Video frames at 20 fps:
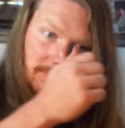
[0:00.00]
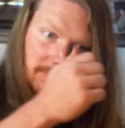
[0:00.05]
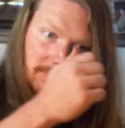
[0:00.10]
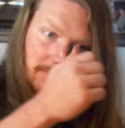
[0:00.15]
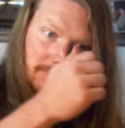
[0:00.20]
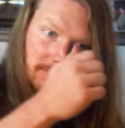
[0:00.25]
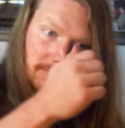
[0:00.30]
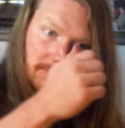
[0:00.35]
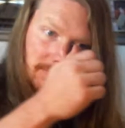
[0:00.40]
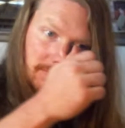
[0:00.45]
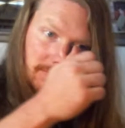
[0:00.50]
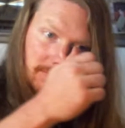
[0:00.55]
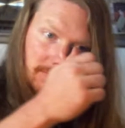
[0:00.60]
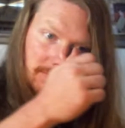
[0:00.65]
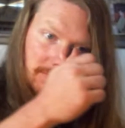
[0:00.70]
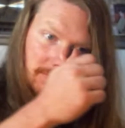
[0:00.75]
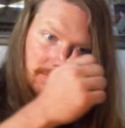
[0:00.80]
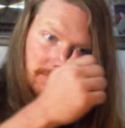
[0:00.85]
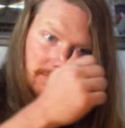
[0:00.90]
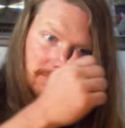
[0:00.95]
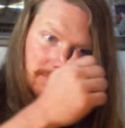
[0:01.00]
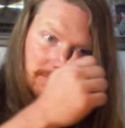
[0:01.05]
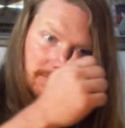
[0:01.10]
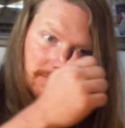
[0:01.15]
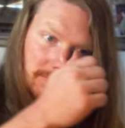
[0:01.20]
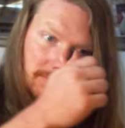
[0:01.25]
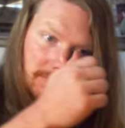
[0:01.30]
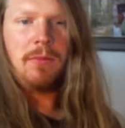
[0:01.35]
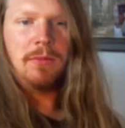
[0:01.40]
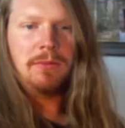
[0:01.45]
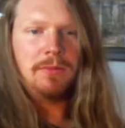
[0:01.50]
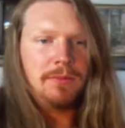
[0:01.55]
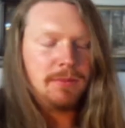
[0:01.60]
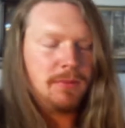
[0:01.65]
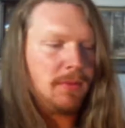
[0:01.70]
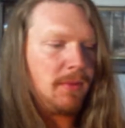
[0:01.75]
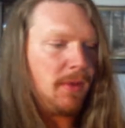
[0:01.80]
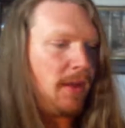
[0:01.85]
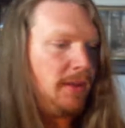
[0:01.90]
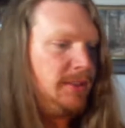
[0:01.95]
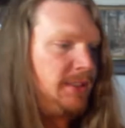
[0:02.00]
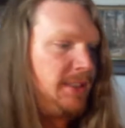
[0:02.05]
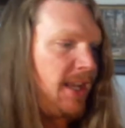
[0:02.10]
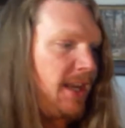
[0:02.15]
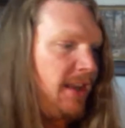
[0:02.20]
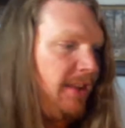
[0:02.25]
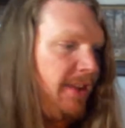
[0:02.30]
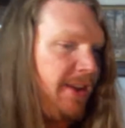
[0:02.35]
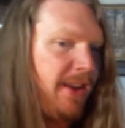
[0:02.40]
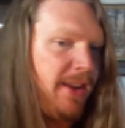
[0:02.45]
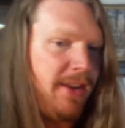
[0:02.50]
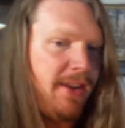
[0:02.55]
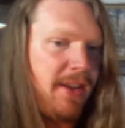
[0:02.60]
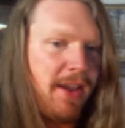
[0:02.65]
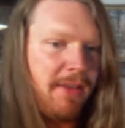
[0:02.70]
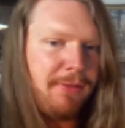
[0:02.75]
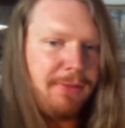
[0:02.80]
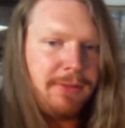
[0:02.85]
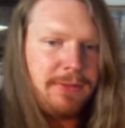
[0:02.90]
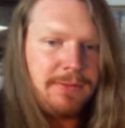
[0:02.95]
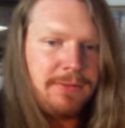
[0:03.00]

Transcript: Life is unsettling enough